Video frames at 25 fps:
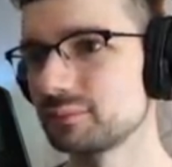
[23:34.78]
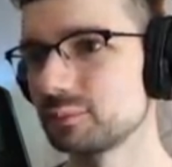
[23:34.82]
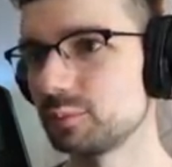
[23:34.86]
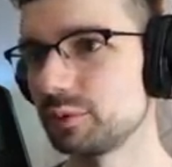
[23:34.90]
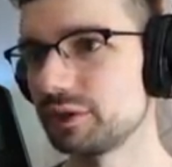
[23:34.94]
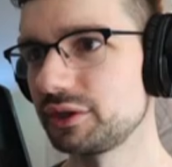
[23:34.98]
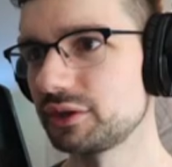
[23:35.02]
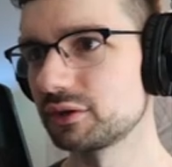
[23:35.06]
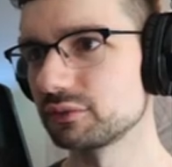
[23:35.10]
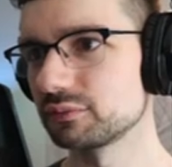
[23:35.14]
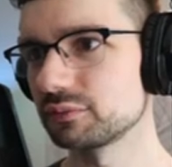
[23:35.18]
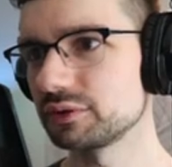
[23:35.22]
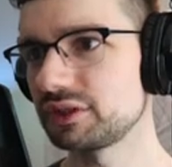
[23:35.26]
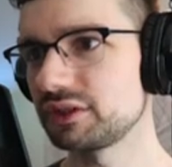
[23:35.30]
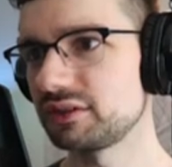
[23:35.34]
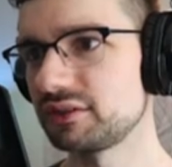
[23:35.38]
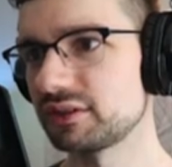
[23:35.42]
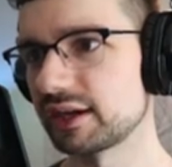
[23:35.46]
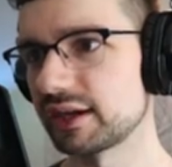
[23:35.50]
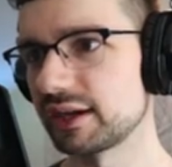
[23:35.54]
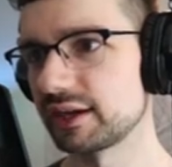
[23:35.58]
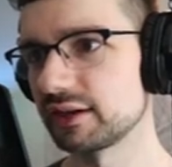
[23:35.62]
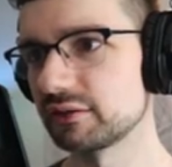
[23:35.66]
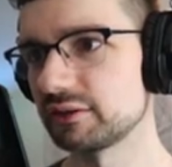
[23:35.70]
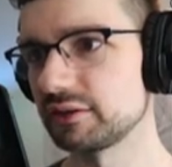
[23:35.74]
We don't read
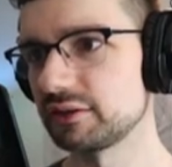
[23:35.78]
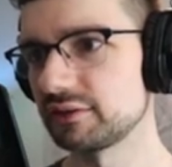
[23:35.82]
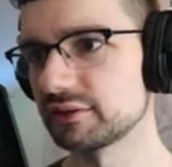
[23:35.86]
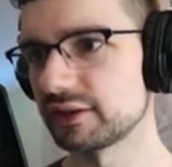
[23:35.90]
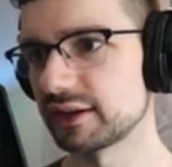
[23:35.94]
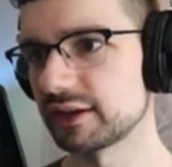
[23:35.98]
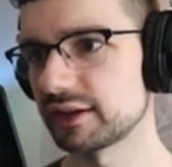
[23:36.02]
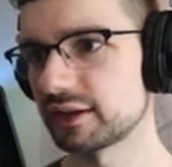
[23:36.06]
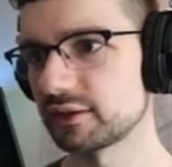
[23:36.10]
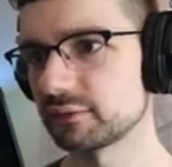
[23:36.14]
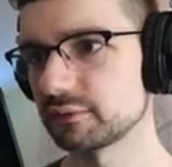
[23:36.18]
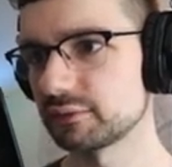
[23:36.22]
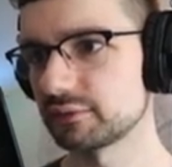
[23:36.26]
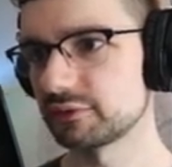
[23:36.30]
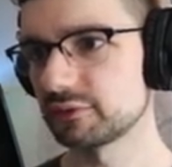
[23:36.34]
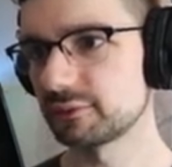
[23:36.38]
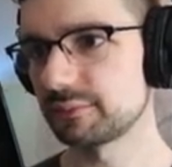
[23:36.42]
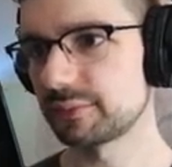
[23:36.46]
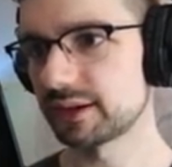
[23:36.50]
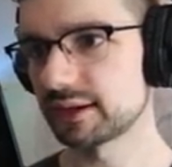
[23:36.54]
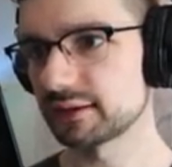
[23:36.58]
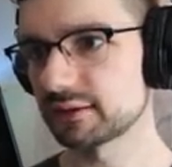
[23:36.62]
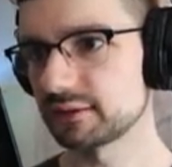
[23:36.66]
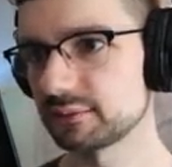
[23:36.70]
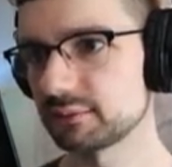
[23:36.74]
diaries. I gotta
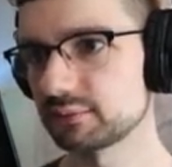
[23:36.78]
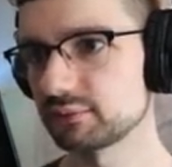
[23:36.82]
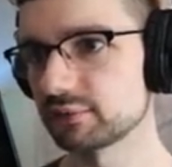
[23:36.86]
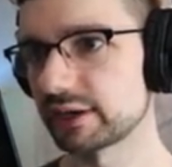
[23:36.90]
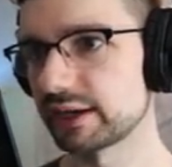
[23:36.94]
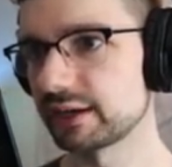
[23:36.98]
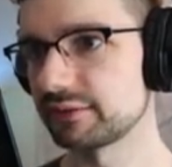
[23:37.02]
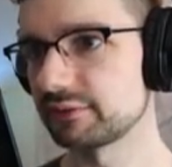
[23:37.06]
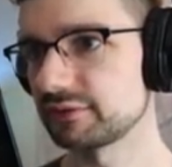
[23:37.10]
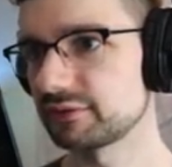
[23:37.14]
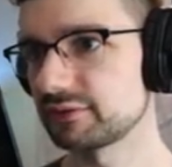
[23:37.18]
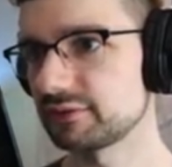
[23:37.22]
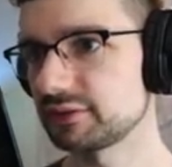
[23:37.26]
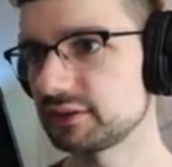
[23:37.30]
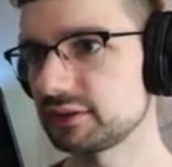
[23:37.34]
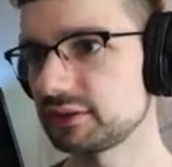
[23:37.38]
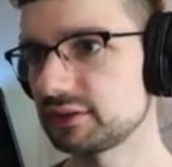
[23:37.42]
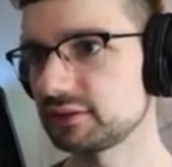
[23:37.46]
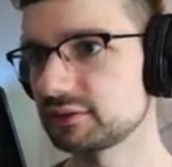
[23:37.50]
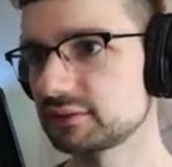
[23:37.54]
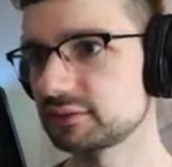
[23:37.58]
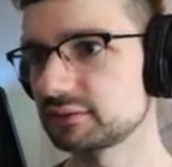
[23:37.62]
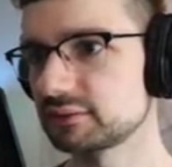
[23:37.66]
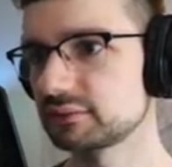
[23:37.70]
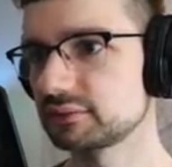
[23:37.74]
respect the
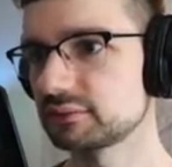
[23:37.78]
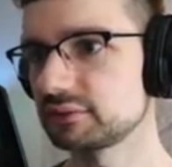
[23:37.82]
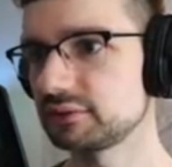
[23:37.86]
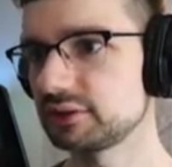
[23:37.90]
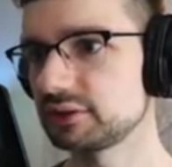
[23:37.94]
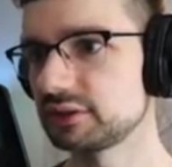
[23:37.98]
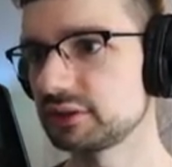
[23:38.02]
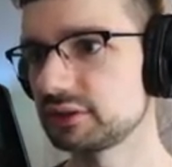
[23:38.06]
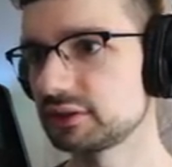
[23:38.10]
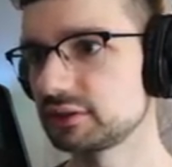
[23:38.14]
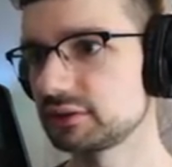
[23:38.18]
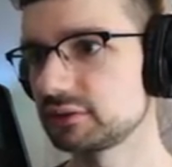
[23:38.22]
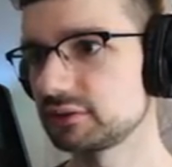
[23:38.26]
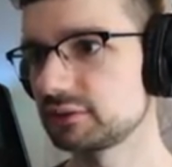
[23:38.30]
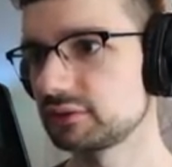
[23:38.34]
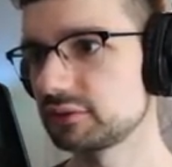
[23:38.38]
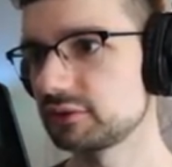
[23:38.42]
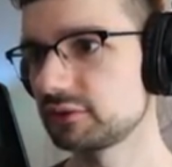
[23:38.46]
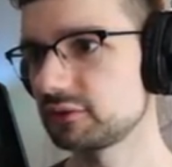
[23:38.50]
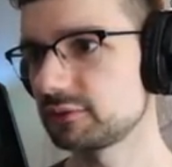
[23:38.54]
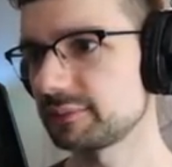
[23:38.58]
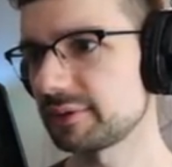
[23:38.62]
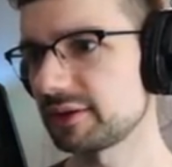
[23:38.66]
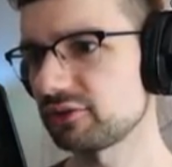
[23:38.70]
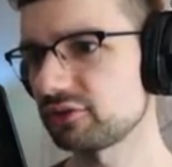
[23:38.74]
privacy, you know?
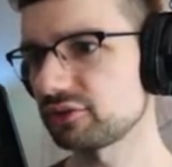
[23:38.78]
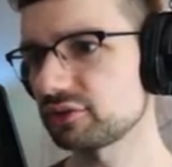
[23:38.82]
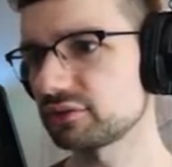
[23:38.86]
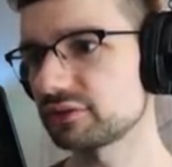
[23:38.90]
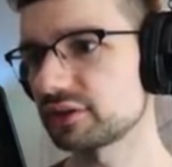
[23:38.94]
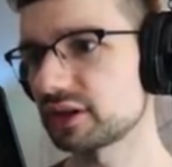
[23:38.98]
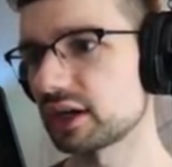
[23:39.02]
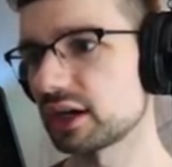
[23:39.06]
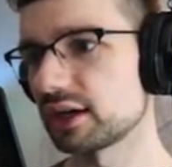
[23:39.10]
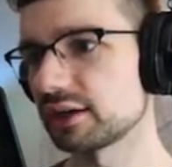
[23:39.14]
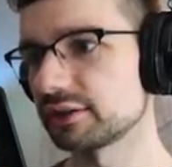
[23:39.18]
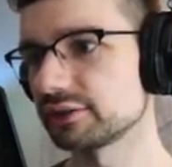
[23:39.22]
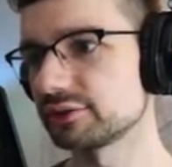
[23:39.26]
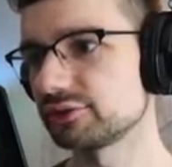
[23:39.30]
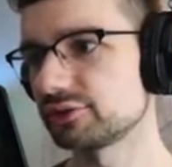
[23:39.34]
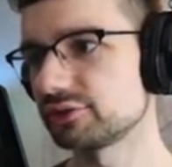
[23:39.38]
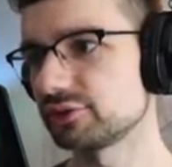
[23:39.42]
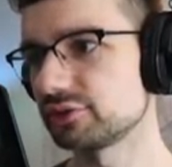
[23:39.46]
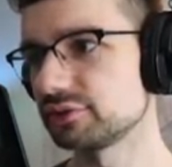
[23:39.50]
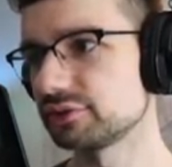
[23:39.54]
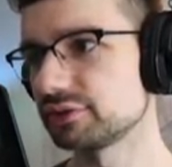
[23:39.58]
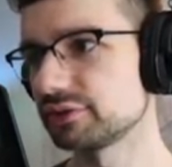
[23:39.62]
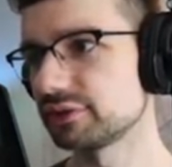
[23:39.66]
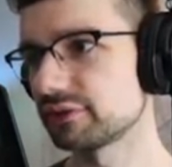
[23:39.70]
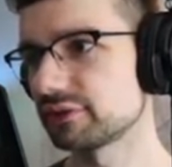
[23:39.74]
Especially of college
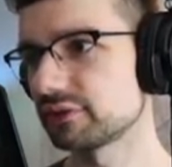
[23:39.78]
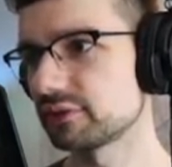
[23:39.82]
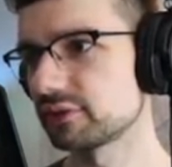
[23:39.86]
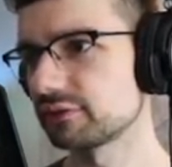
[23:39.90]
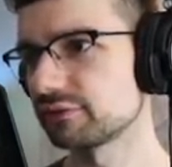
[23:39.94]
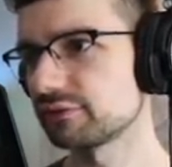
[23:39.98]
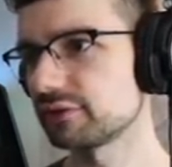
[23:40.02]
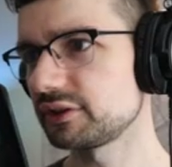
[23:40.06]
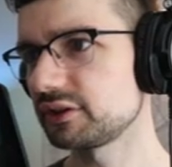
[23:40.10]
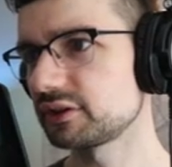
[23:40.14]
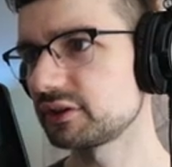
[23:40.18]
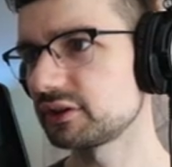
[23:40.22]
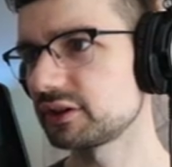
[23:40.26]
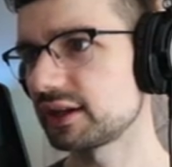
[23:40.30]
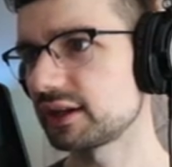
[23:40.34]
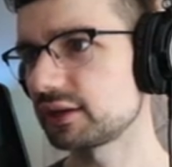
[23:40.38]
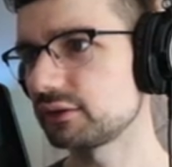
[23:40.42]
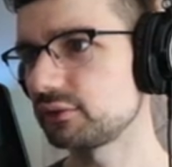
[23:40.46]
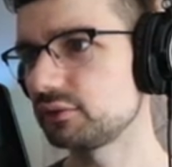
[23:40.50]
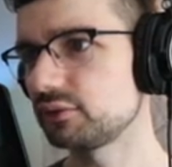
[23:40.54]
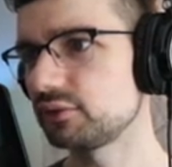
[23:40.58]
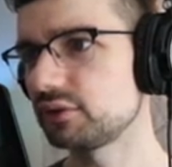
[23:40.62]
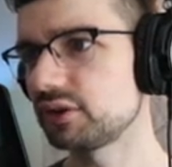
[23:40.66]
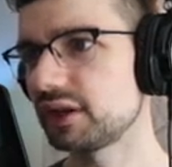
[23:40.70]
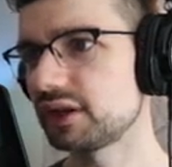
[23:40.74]
students. They're figuring out
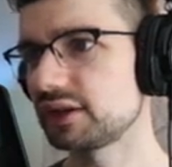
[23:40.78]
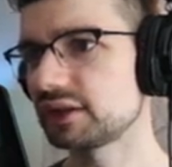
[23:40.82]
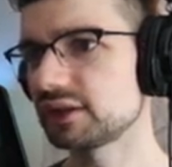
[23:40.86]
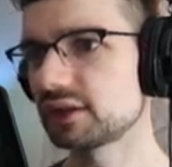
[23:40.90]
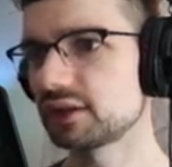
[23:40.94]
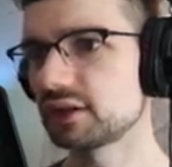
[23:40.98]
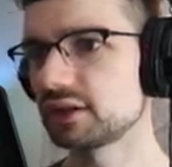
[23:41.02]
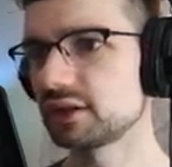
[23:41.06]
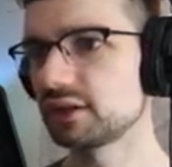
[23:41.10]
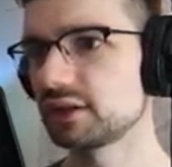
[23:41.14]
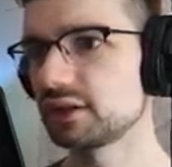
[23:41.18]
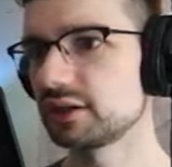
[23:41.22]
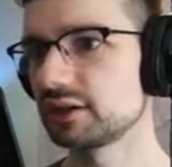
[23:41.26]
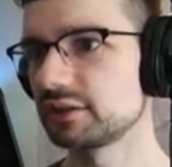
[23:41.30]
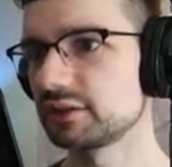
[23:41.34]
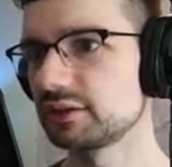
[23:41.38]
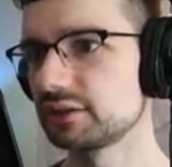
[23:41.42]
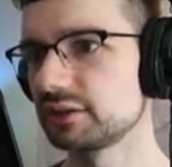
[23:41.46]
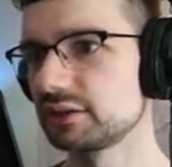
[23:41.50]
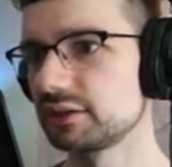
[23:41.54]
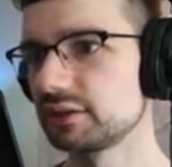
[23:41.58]
who they are.